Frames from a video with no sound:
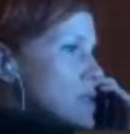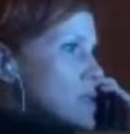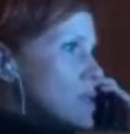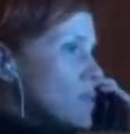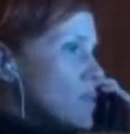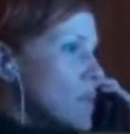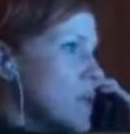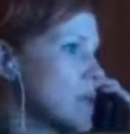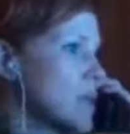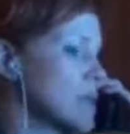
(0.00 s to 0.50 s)

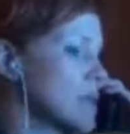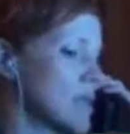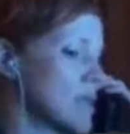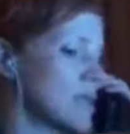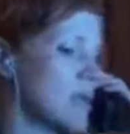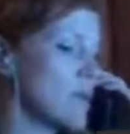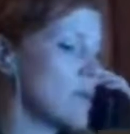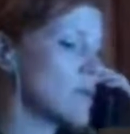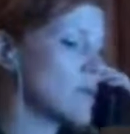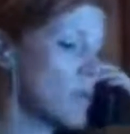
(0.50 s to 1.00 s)
mean is the
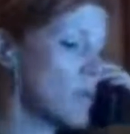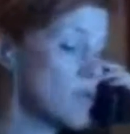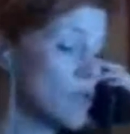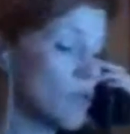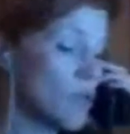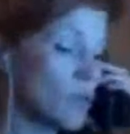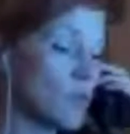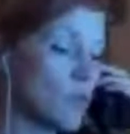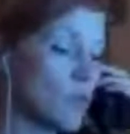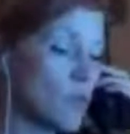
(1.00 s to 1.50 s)
same, so we do
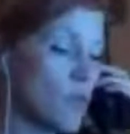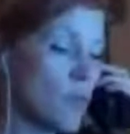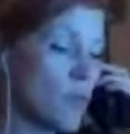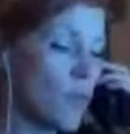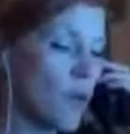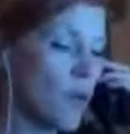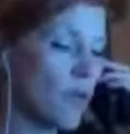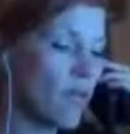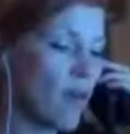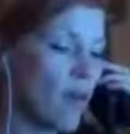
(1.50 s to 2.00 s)

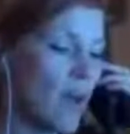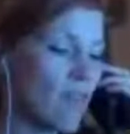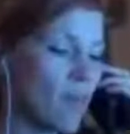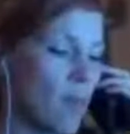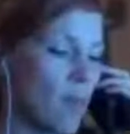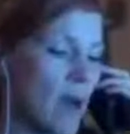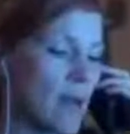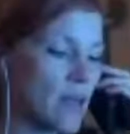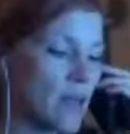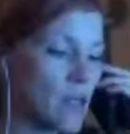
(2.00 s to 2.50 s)
3.5
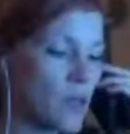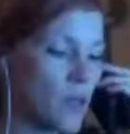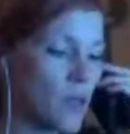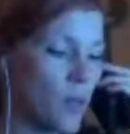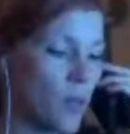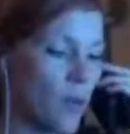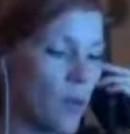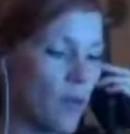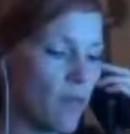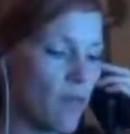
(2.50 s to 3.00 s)
minus
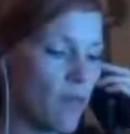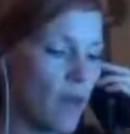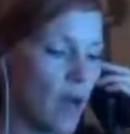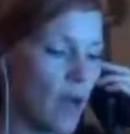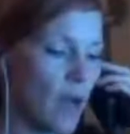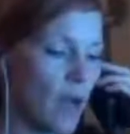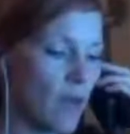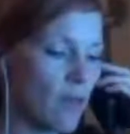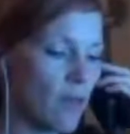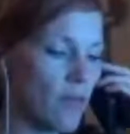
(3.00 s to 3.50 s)

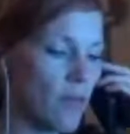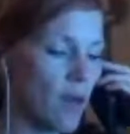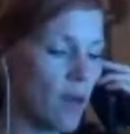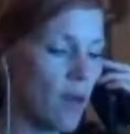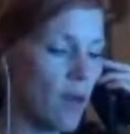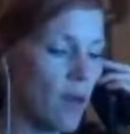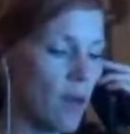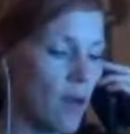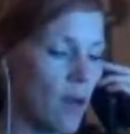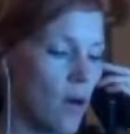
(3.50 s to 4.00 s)
3.5
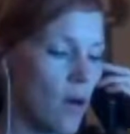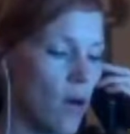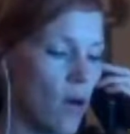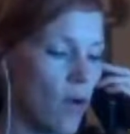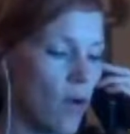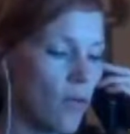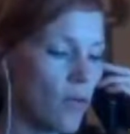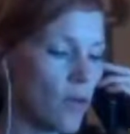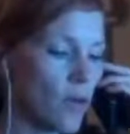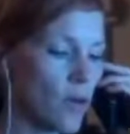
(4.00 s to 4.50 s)

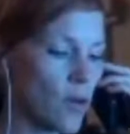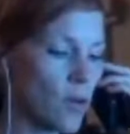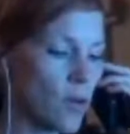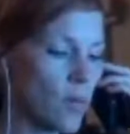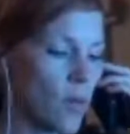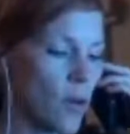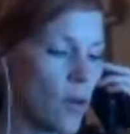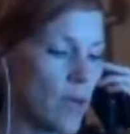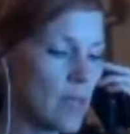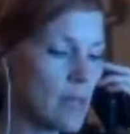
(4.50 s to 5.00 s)
over
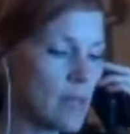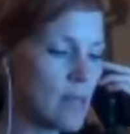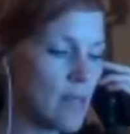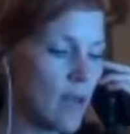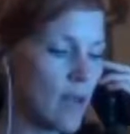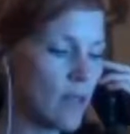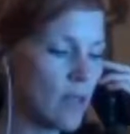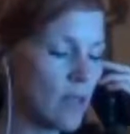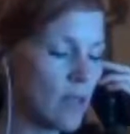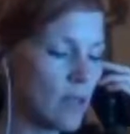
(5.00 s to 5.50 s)

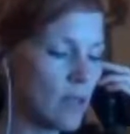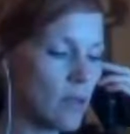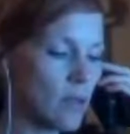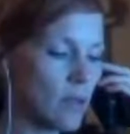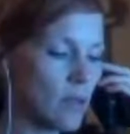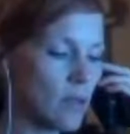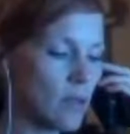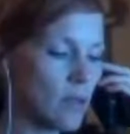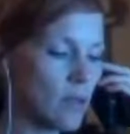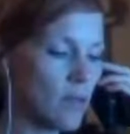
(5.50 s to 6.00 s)
0.7
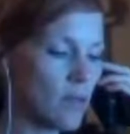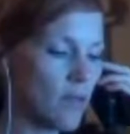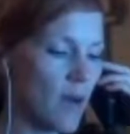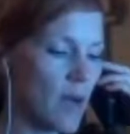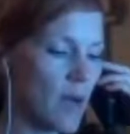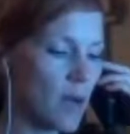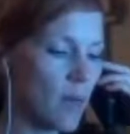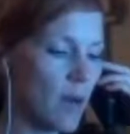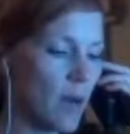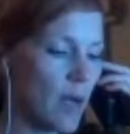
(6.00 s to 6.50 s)
divided
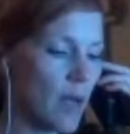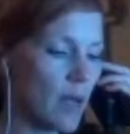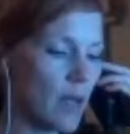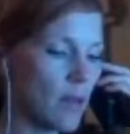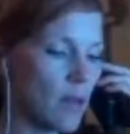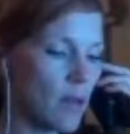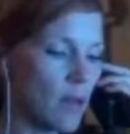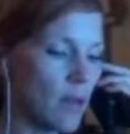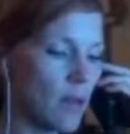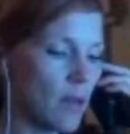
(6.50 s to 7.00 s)
by
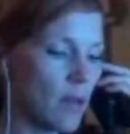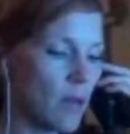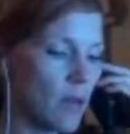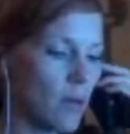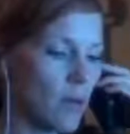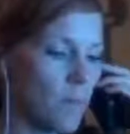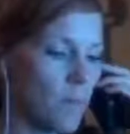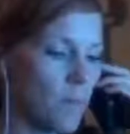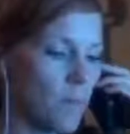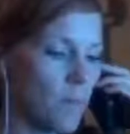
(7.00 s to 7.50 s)
the
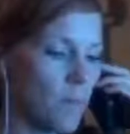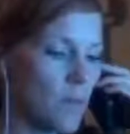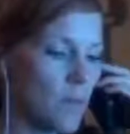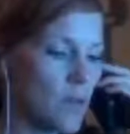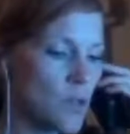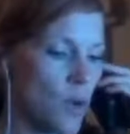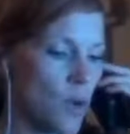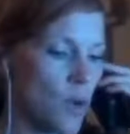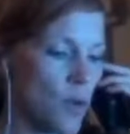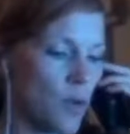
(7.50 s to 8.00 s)

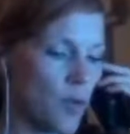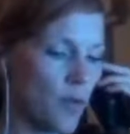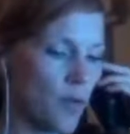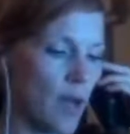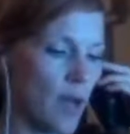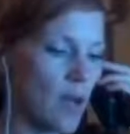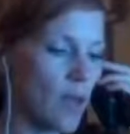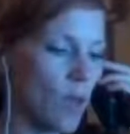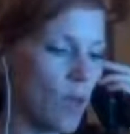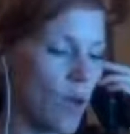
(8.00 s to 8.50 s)
square root of
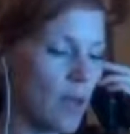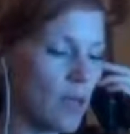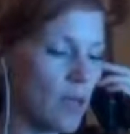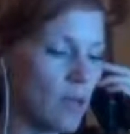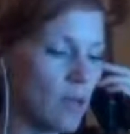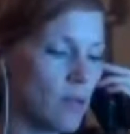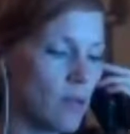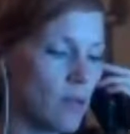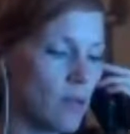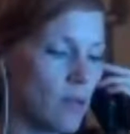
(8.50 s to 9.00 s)
81.
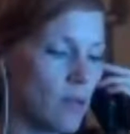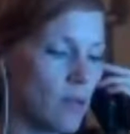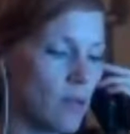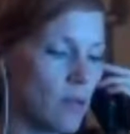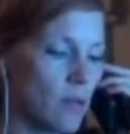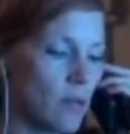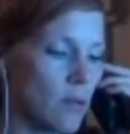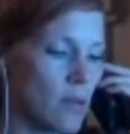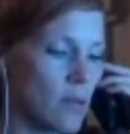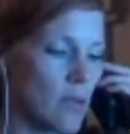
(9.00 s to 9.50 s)

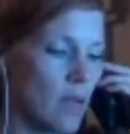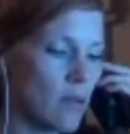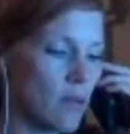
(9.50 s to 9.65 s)
Is that the